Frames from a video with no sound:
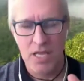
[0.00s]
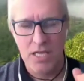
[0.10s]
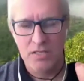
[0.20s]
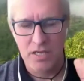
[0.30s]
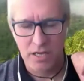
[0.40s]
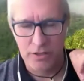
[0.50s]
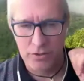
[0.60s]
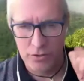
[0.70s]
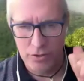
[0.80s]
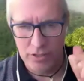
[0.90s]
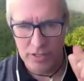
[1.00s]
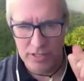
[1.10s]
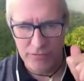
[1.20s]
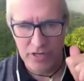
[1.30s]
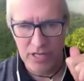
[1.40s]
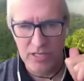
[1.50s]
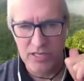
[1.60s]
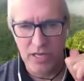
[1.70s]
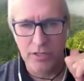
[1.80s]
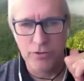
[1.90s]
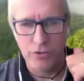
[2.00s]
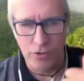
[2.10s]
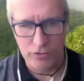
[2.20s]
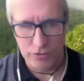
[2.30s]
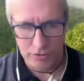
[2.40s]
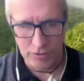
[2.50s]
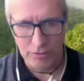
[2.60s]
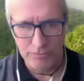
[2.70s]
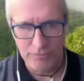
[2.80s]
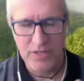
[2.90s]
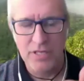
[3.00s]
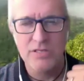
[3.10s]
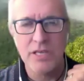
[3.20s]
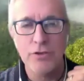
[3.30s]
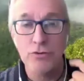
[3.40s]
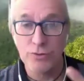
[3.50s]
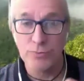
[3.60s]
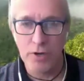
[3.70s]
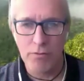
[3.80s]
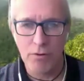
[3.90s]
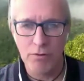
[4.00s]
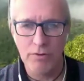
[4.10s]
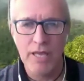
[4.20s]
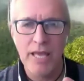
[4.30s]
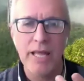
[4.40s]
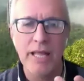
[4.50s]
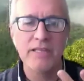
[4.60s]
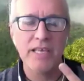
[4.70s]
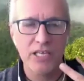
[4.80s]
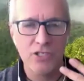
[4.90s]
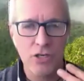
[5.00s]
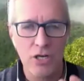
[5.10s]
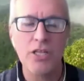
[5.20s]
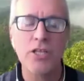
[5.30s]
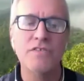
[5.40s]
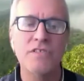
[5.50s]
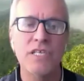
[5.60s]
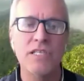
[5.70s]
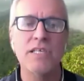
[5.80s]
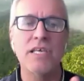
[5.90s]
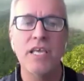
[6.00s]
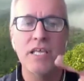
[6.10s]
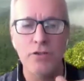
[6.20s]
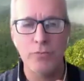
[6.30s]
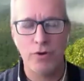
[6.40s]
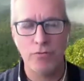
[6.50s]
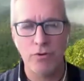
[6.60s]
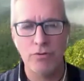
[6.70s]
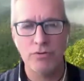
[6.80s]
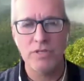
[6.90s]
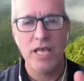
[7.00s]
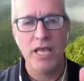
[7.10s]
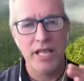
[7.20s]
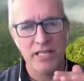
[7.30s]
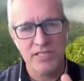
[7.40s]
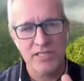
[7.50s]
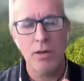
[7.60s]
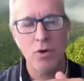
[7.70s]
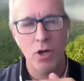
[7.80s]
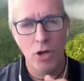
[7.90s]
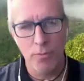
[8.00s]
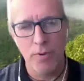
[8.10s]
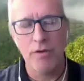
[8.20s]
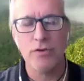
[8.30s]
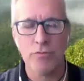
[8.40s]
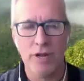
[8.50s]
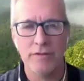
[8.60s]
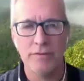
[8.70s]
They are in Africa. They are nocturnal. They use burrow. And they catch a lot of seeds in the burrows and some above the ground.